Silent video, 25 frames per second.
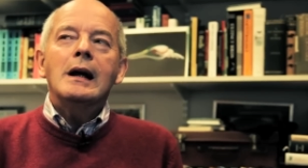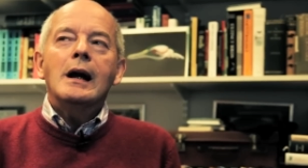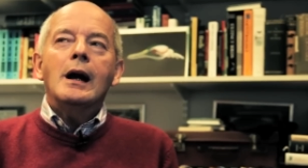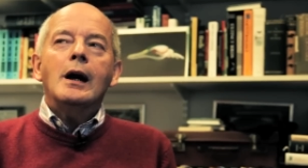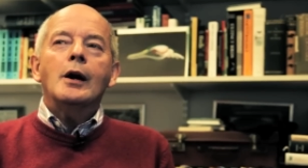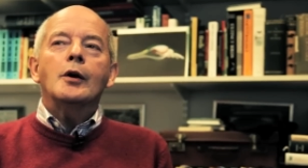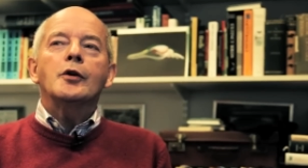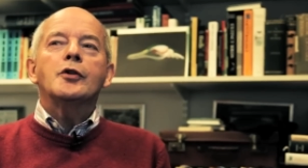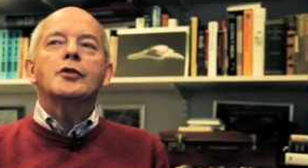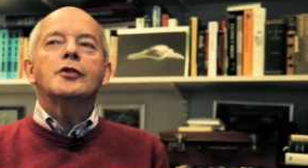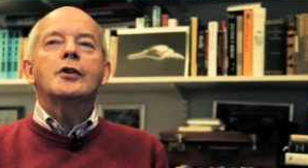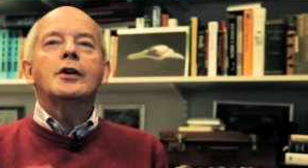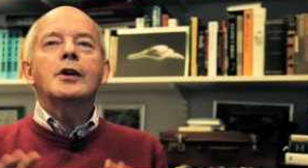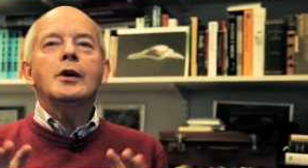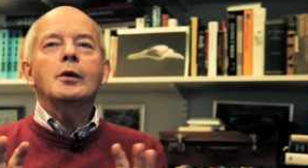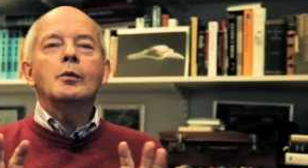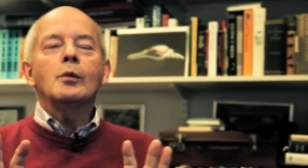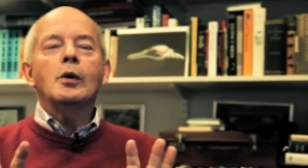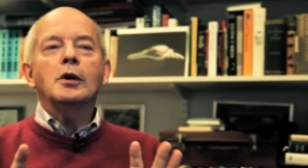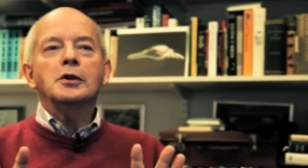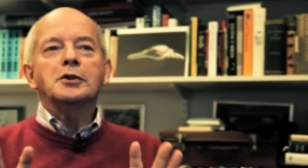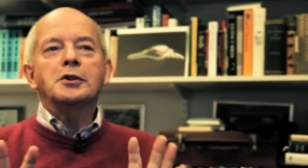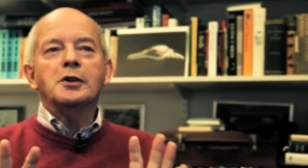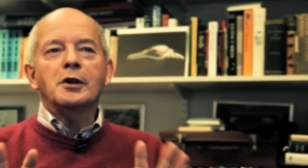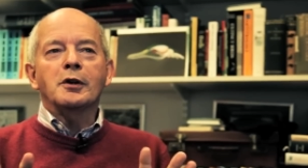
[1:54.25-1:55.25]
I was sitting
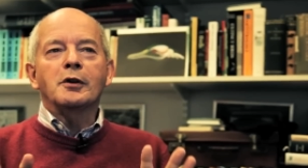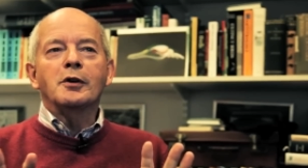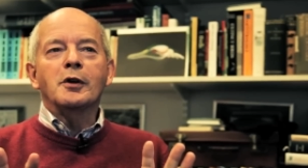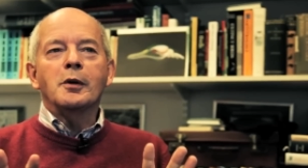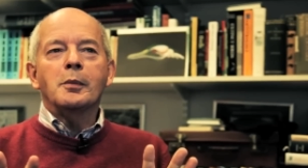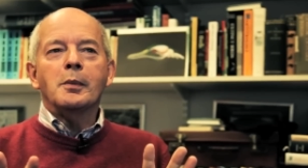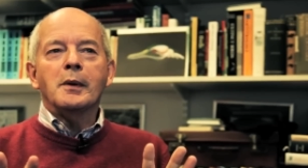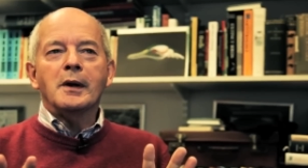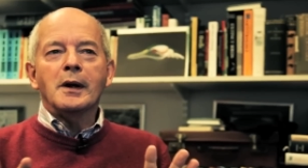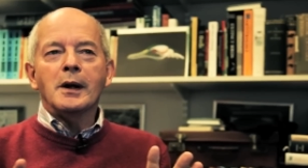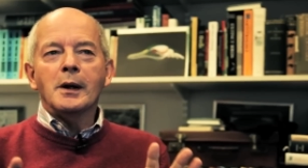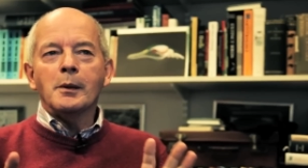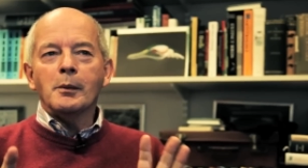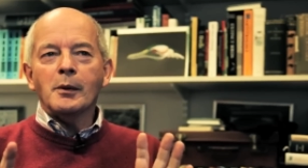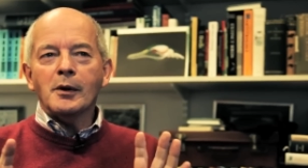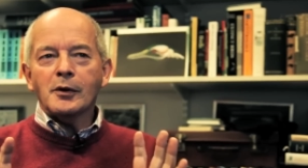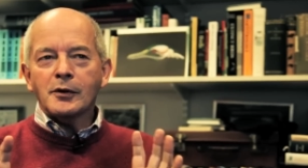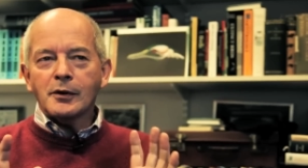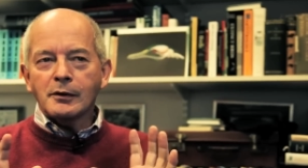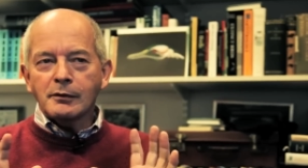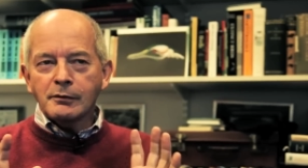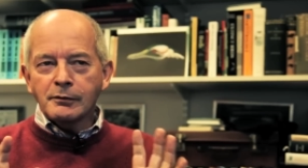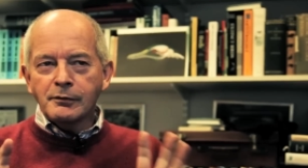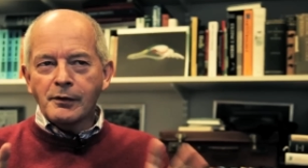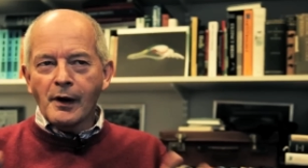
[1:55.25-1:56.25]
watching a group of guillemots
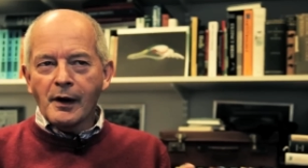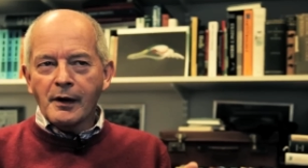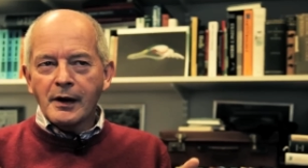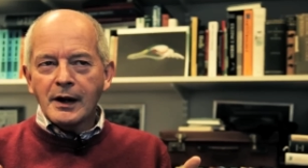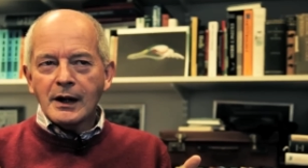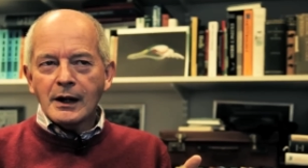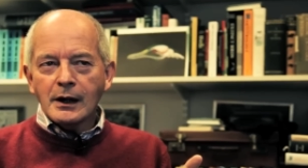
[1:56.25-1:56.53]
at very